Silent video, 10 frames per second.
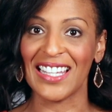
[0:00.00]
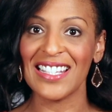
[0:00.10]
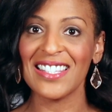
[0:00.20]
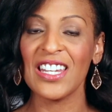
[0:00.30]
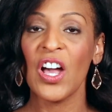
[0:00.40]

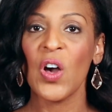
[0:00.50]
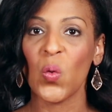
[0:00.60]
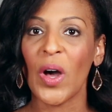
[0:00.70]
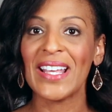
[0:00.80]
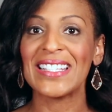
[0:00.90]
list
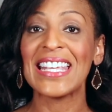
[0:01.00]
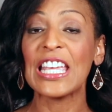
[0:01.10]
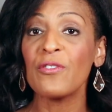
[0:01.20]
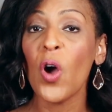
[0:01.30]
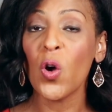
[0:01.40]
was
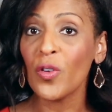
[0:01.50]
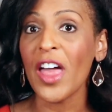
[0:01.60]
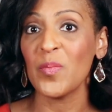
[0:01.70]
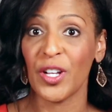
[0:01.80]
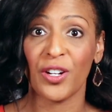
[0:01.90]
if over
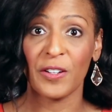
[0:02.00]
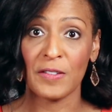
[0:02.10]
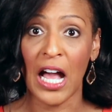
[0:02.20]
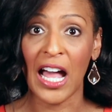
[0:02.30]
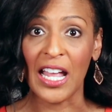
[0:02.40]
that period of
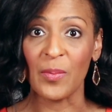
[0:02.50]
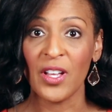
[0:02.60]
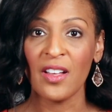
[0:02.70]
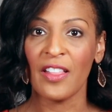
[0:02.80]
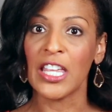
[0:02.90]

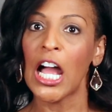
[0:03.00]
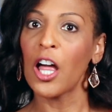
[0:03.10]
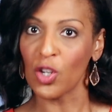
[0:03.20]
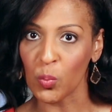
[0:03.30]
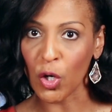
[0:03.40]
time, the
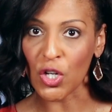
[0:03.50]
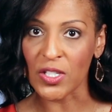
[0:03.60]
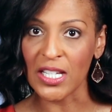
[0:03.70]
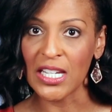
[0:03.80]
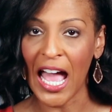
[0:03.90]
other
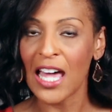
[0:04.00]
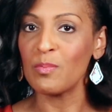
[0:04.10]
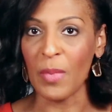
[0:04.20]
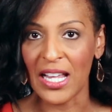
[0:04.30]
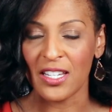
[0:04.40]
person
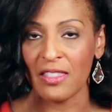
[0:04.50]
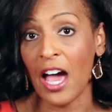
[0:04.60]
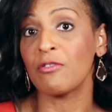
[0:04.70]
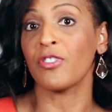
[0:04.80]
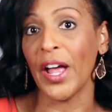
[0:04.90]
hadn't met
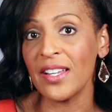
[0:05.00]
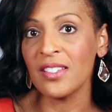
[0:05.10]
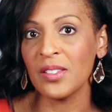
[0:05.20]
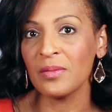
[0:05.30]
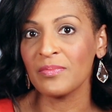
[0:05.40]
that
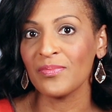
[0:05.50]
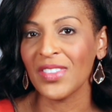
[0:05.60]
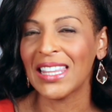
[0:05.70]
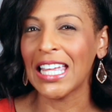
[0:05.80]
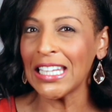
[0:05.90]
friend,
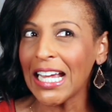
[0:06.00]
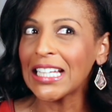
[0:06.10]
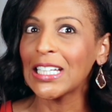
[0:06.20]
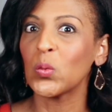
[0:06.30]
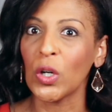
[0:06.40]
they
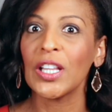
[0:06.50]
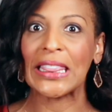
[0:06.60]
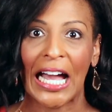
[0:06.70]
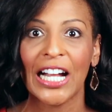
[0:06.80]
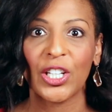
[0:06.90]
likely weren't
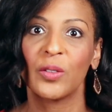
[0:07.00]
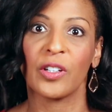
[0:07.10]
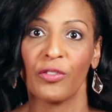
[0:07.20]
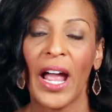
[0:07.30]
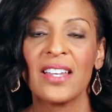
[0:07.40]
that good of
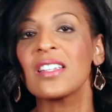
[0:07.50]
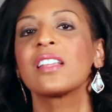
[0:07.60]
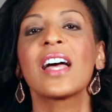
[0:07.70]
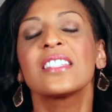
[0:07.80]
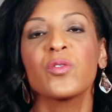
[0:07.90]
a friend,
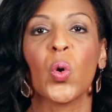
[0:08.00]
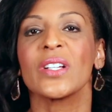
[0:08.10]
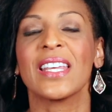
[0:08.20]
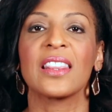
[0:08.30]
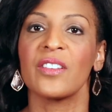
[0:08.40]
unless of
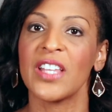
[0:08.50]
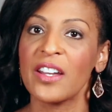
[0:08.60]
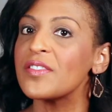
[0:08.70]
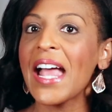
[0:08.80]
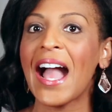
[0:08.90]
course they lived out
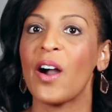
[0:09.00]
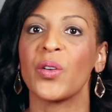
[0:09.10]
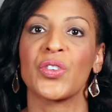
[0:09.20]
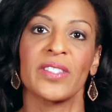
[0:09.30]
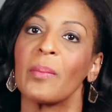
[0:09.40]
of
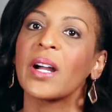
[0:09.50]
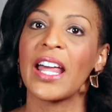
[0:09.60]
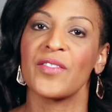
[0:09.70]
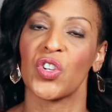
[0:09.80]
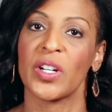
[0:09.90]
town or some
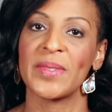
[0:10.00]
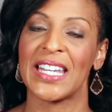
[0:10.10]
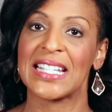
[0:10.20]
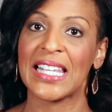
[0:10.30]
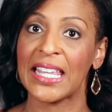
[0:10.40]
kind of
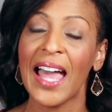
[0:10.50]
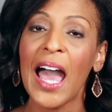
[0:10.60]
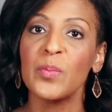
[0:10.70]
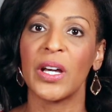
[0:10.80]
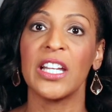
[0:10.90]
circumstance like
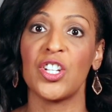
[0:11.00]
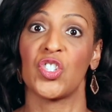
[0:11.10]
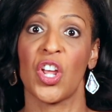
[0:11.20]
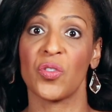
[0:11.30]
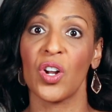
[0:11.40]
that. But in
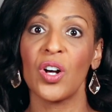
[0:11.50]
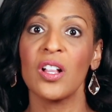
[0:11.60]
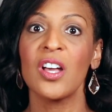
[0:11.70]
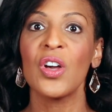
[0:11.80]
general,